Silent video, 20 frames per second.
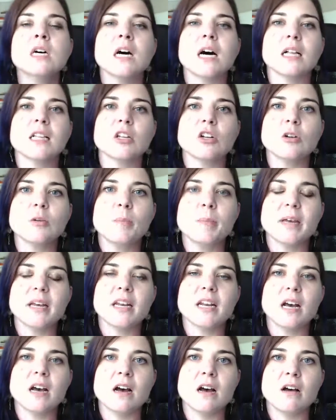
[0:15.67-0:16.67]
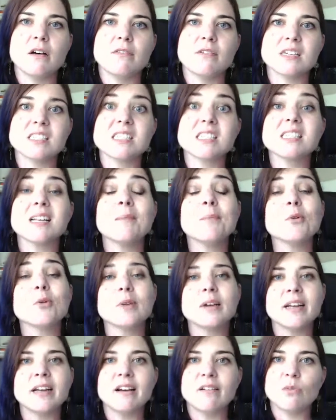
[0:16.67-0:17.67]
a little bit of a
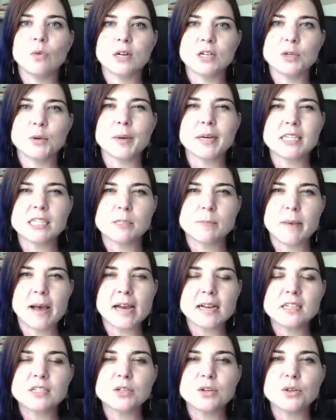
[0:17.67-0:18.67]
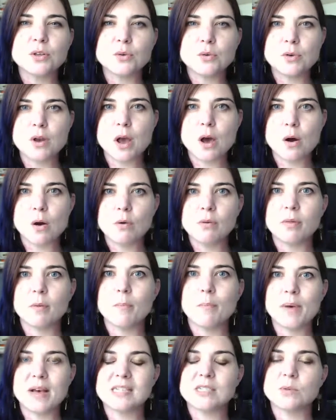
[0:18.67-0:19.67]
summary of what to expect so you know the
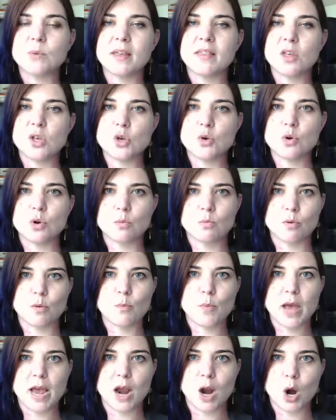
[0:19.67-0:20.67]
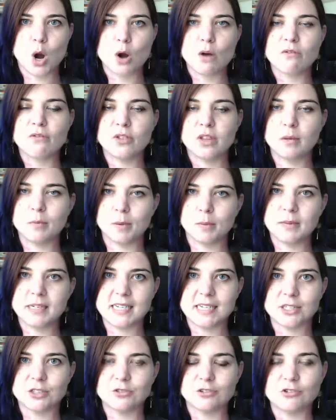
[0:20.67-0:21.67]
best way that you can prepare for the
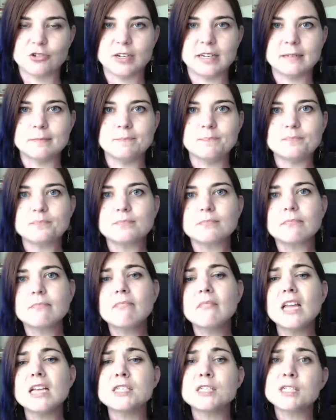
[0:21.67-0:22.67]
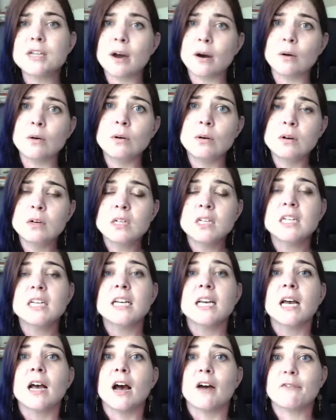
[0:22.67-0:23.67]
implementation retreat. So
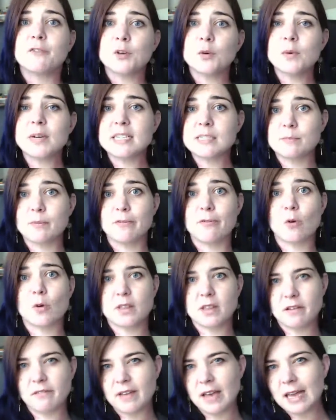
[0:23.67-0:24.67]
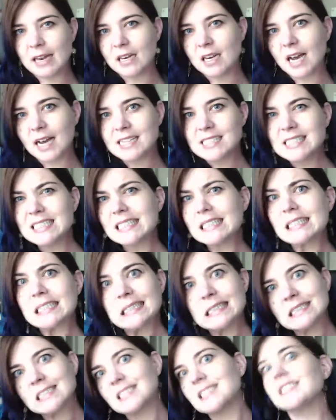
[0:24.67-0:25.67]
a few weeks before the event,
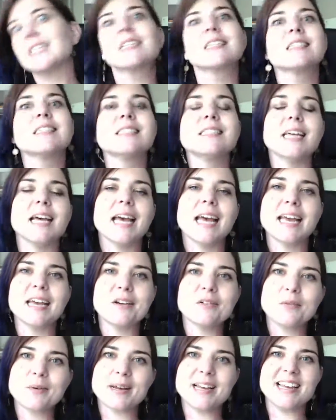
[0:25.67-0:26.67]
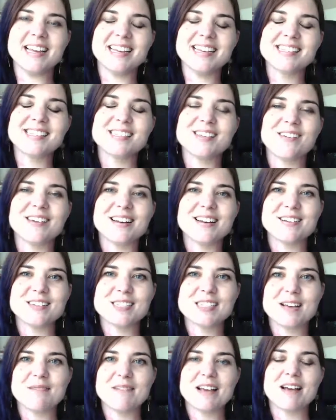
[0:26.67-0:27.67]
ideally 6 to 8 weeks, though I know it's
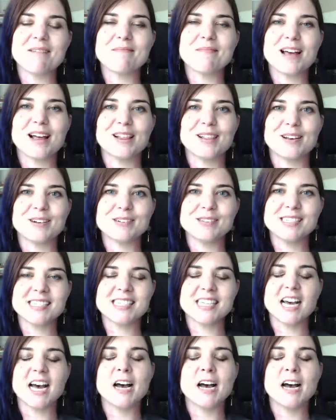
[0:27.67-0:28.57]
coming up close,